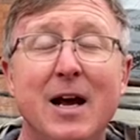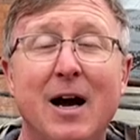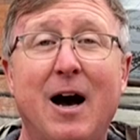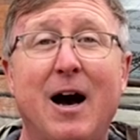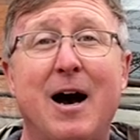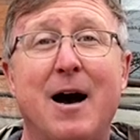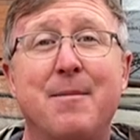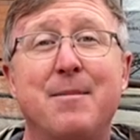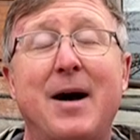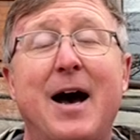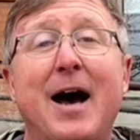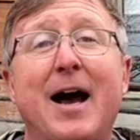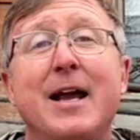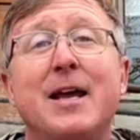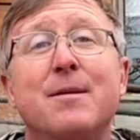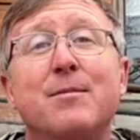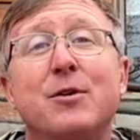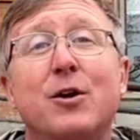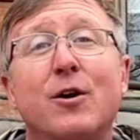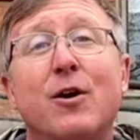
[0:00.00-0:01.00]
Um, I
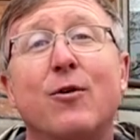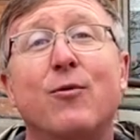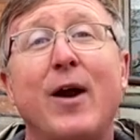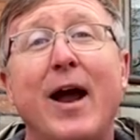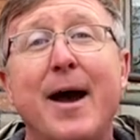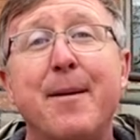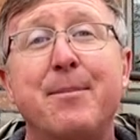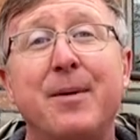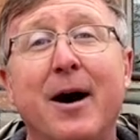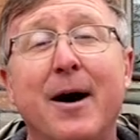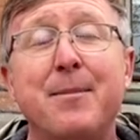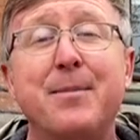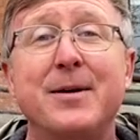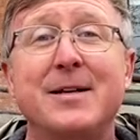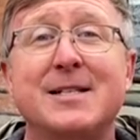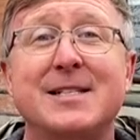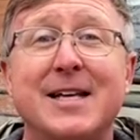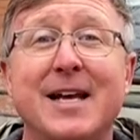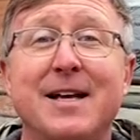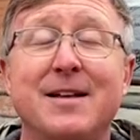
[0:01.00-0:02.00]
am going to wrap up
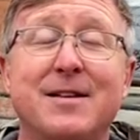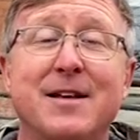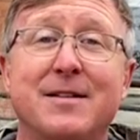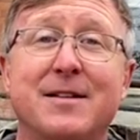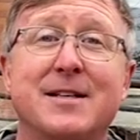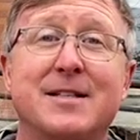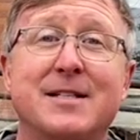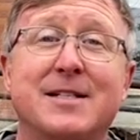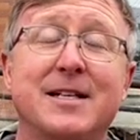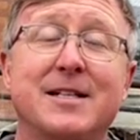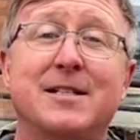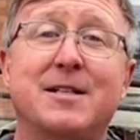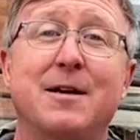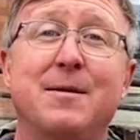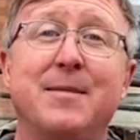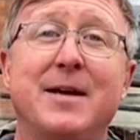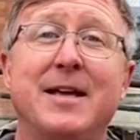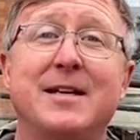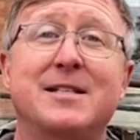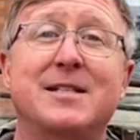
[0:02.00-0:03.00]
and say that the
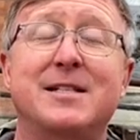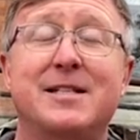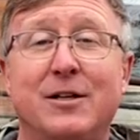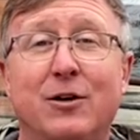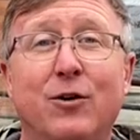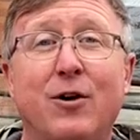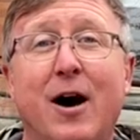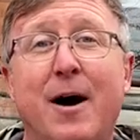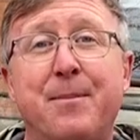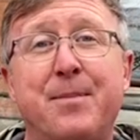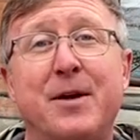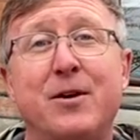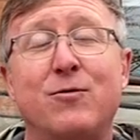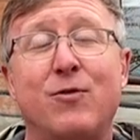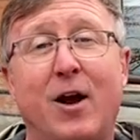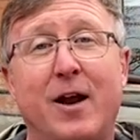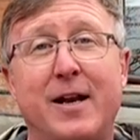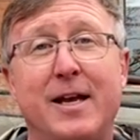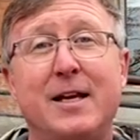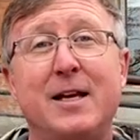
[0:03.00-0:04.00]
system is still up and
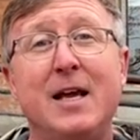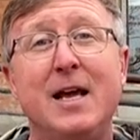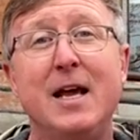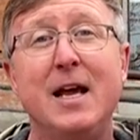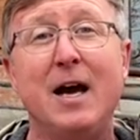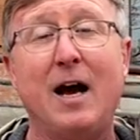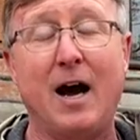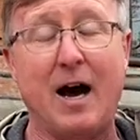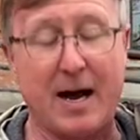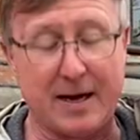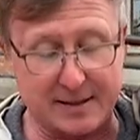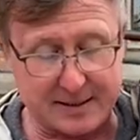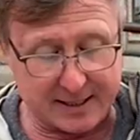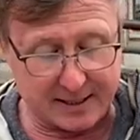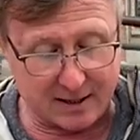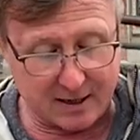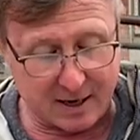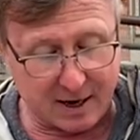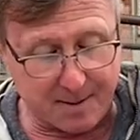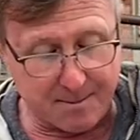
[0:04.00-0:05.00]
running. Uh,
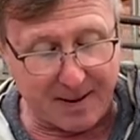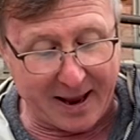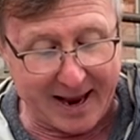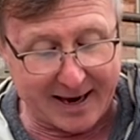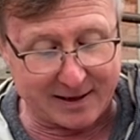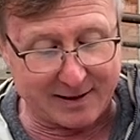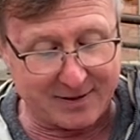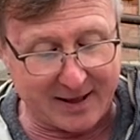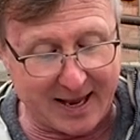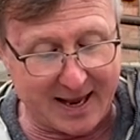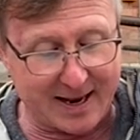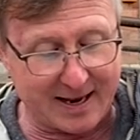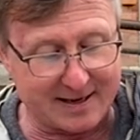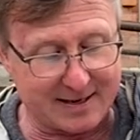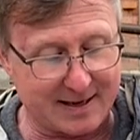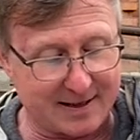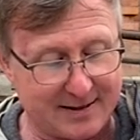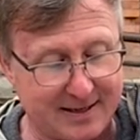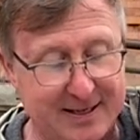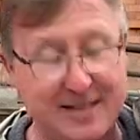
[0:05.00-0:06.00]
to, uh, back then,
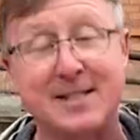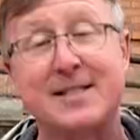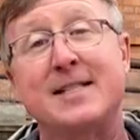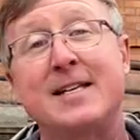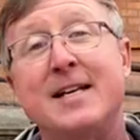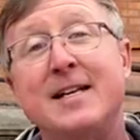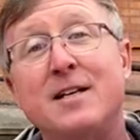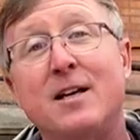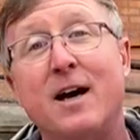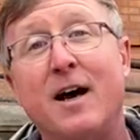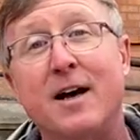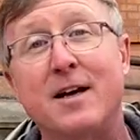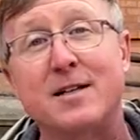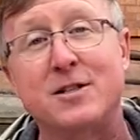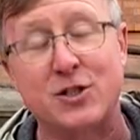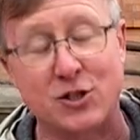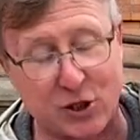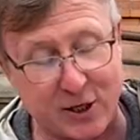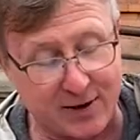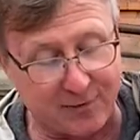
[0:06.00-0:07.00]
the uh,
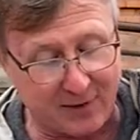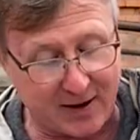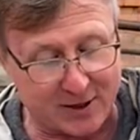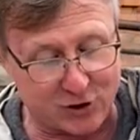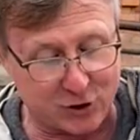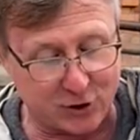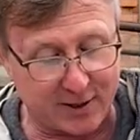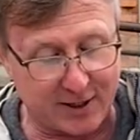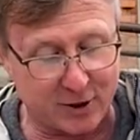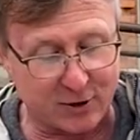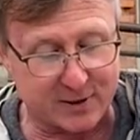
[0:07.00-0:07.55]
chief engineer